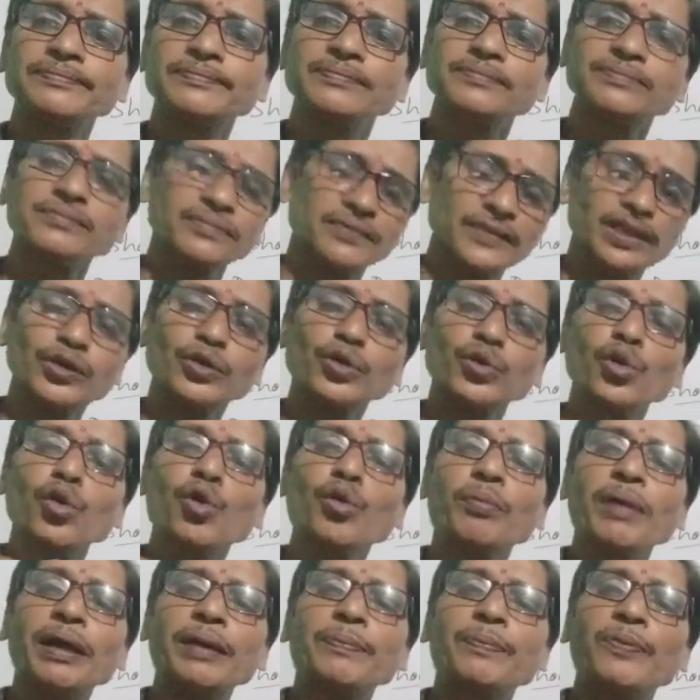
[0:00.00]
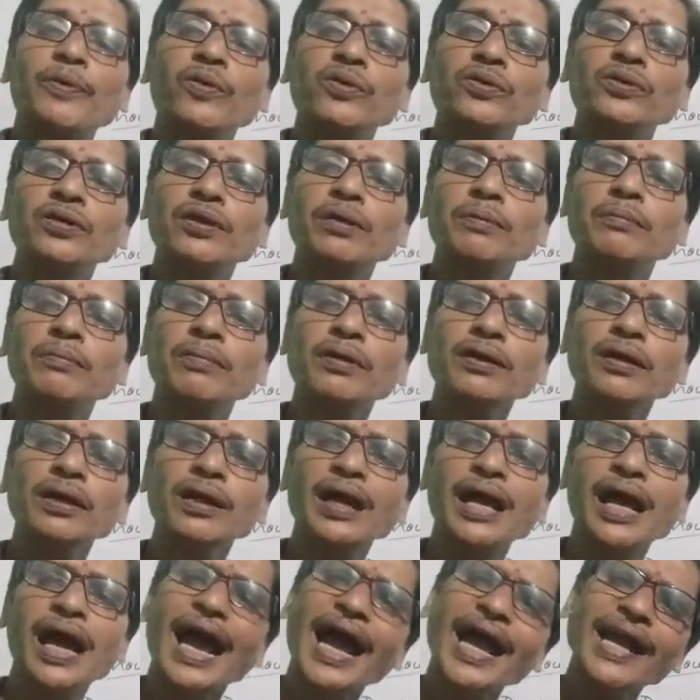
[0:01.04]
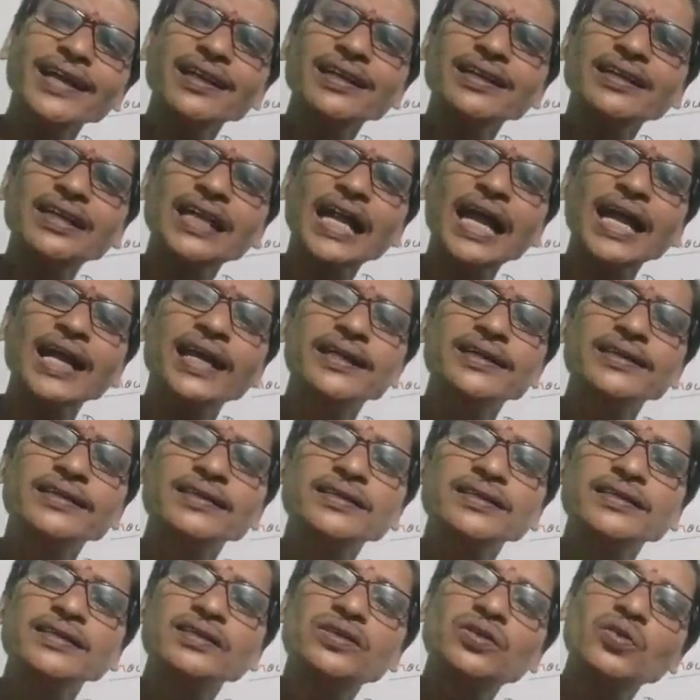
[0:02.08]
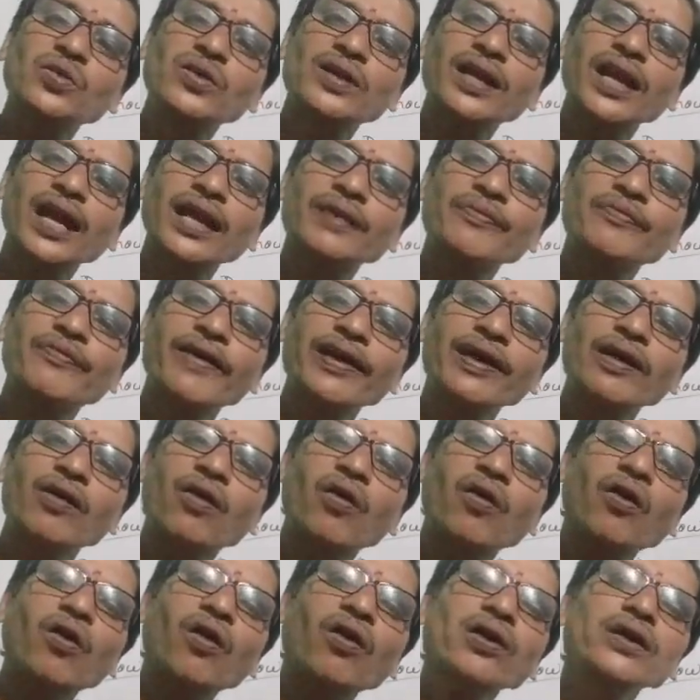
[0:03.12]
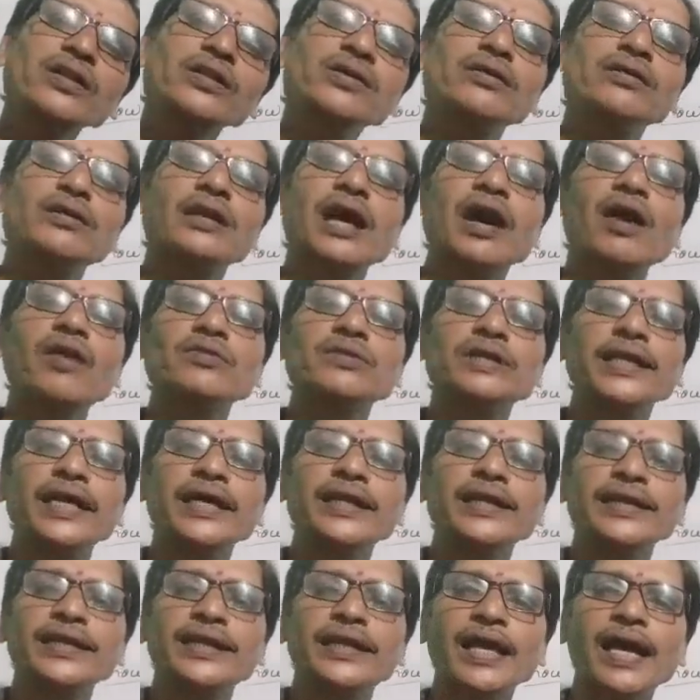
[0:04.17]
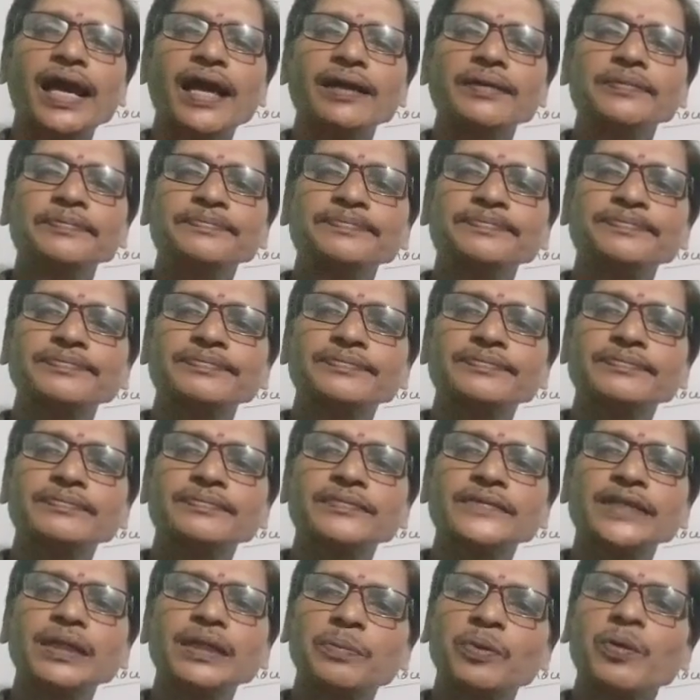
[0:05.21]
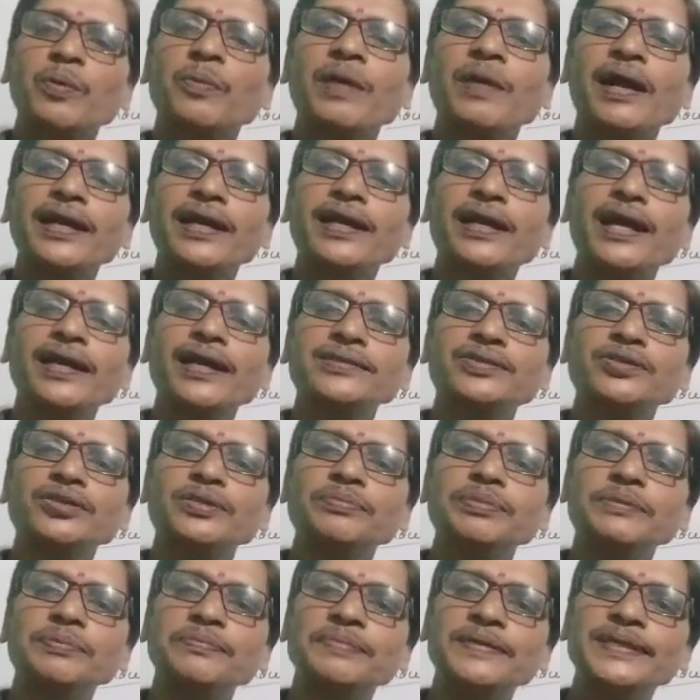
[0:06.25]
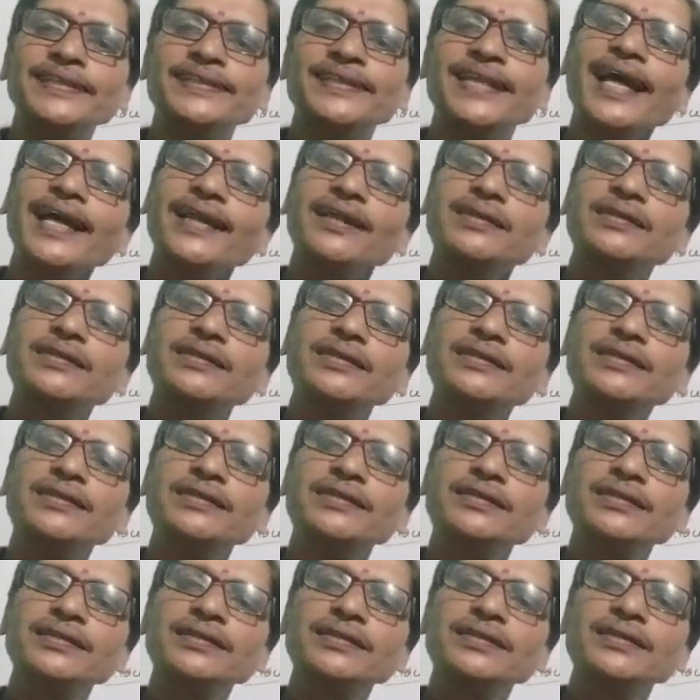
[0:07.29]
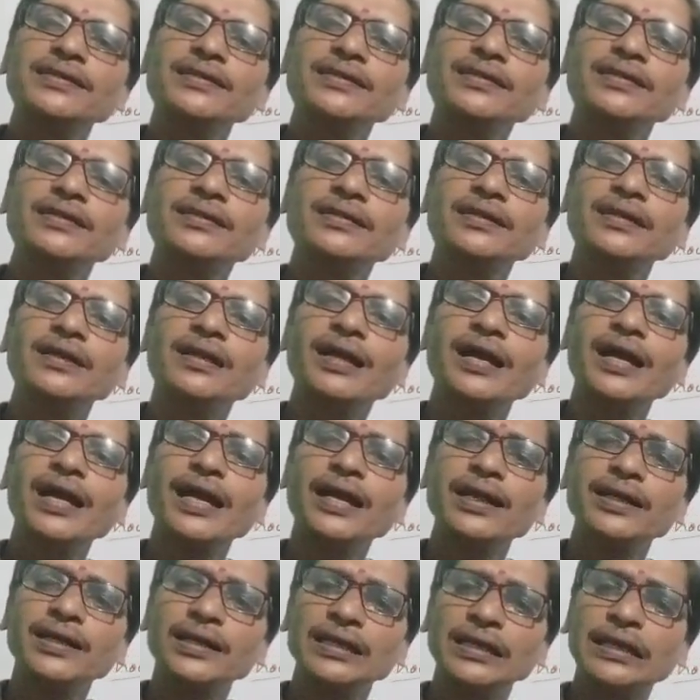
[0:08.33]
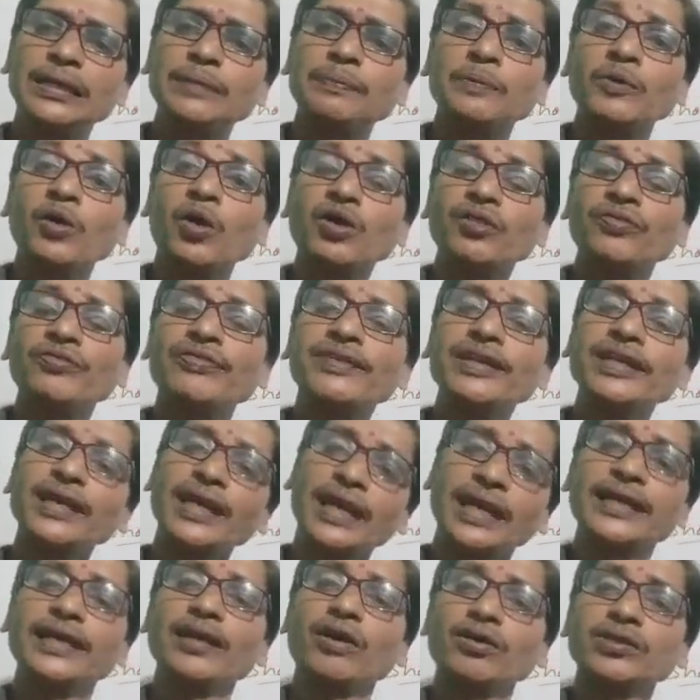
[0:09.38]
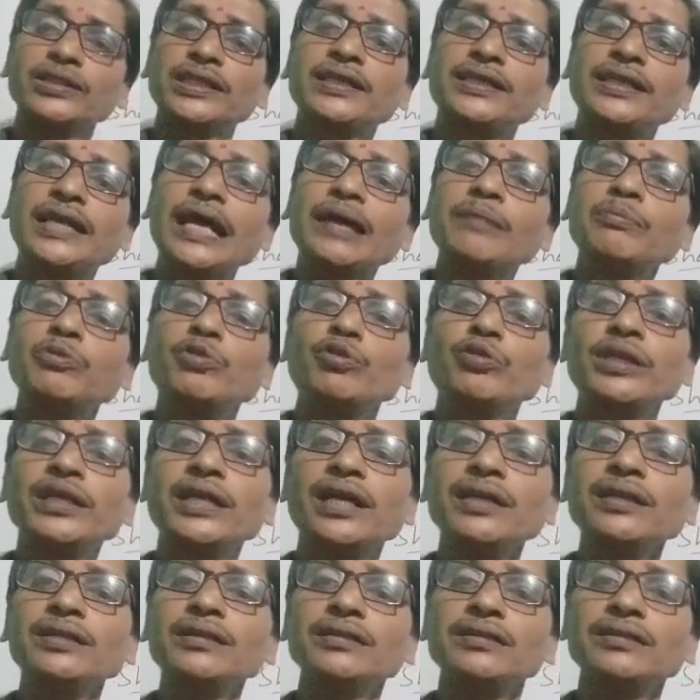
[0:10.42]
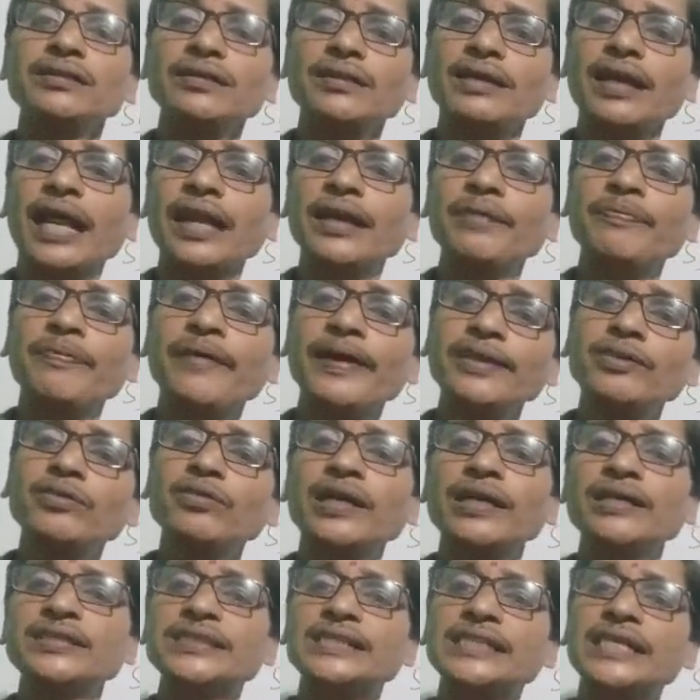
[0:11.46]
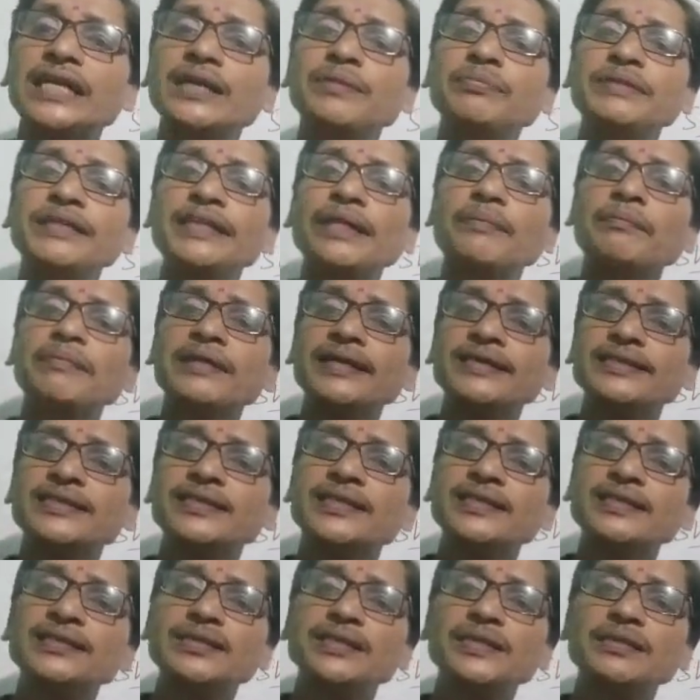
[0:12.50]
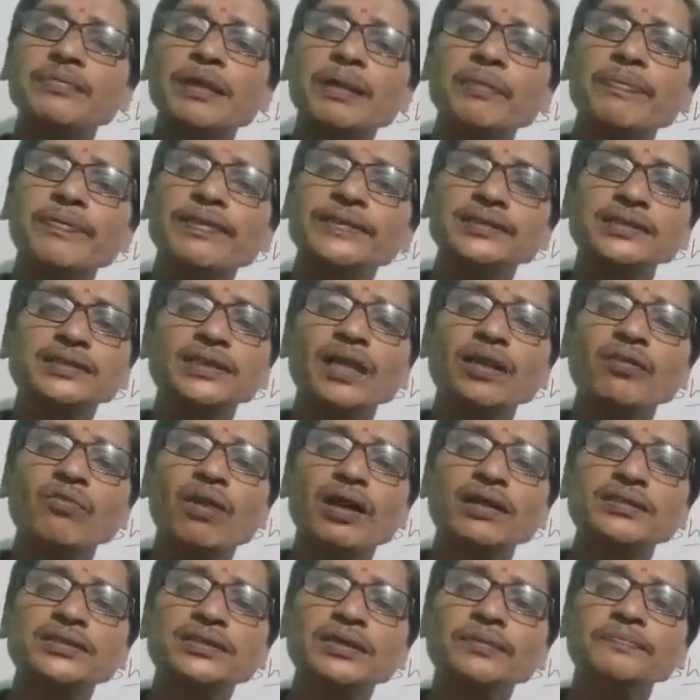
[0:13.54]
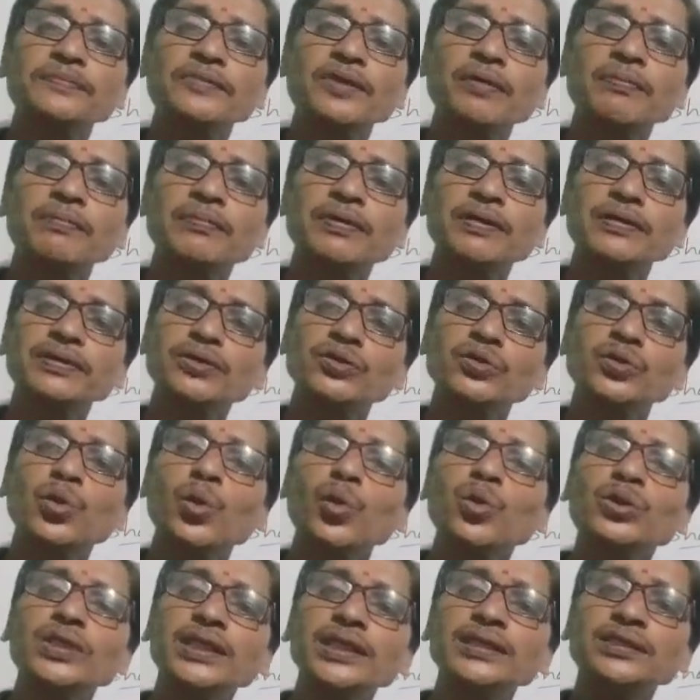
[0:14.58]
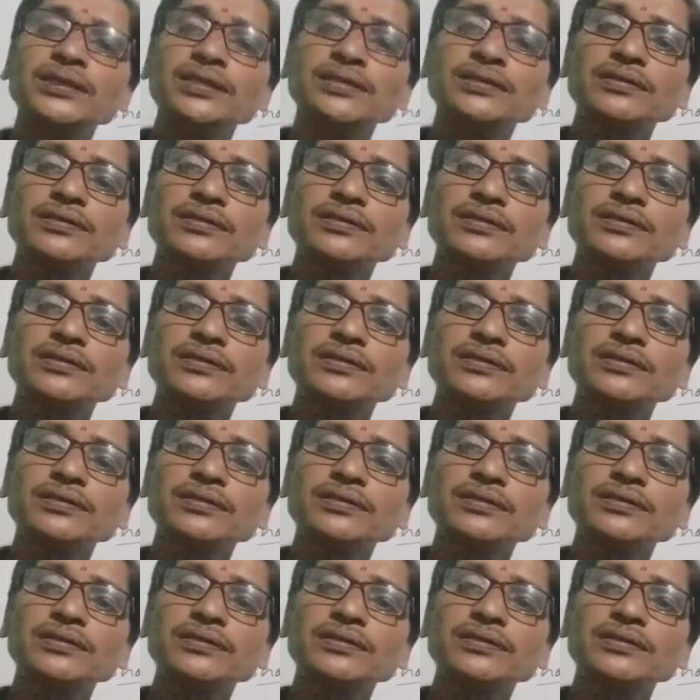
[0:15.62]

You know my phone number. I'll try to clarify all your doubt anytime, provided I should be free then. And if not free, any other time we can clarify. You can send me the message in my personal WhatsApp number. You know this.